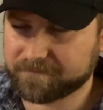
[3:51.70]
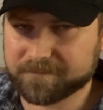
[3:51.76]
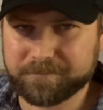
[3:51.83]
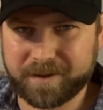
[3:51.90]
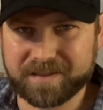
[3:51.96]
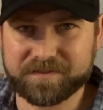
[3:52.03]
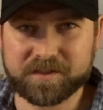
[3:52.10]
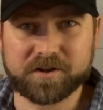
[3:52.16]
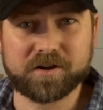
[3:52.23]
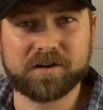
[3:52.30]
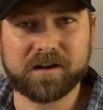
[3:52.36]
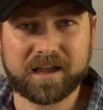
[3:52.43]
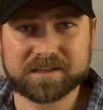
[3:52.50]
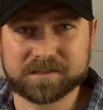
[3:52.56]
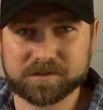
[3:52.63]
paint
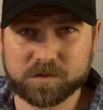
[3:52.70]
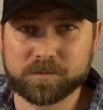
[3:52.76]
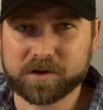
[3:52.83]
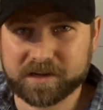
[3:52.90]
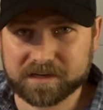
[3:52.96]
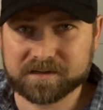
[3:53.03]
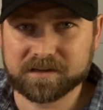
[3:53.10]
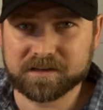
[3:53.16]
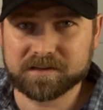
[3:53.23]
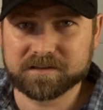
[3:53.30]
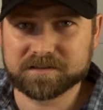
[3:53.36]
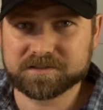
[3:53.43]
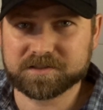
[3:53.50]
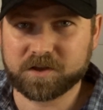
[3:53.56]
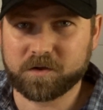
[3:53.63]
thinner as a lubricant,
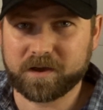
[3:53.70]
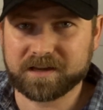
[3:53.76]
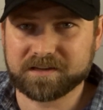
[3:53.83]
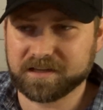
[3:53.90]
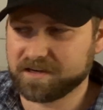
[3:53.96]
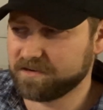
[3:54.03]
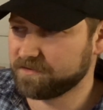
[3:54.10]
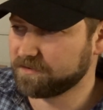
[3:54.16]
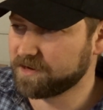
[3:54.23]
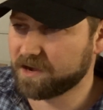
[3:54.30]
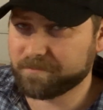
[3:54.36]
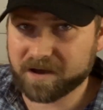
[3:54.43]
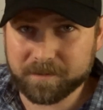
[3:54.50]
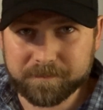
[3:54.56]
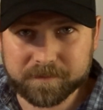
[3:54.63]
so it didn't
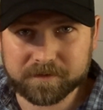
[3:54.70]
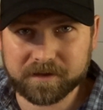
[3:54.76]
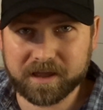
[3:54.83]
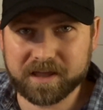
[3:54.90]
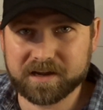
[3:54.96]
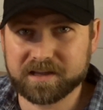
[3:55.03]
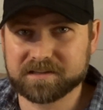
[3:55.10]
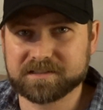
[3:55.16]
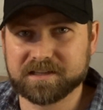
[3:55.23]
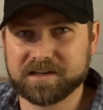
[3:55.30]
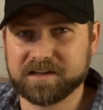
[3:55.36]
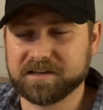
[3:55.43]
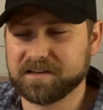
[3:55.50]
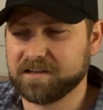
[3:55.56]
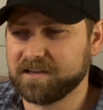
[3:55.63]
gum up and it
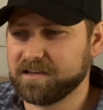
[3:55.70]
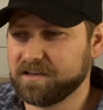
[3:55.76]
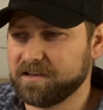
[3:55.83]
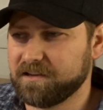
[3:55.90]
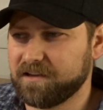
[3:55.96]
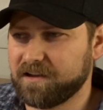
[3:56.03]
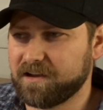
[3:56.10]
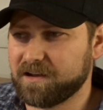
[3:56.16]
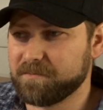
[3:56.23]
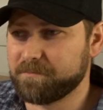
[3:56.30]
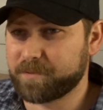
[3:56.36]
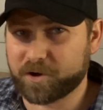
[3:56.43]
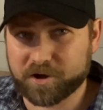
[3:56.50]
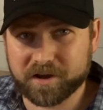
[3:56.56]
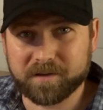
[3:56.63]
didn't
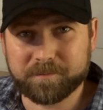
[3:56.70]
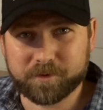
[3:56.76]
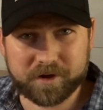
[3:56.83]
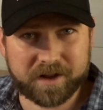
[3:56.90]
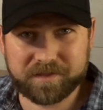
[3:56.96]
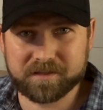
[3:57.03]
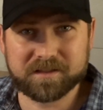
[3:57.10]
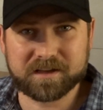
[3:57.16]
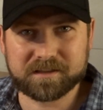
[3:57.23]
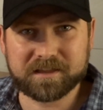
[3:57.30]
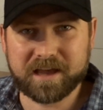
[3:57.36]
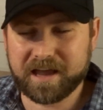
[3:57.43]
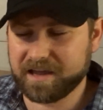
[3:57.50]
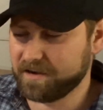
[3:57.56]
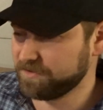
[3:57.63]
burn up or anything like
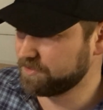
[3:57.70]
that. It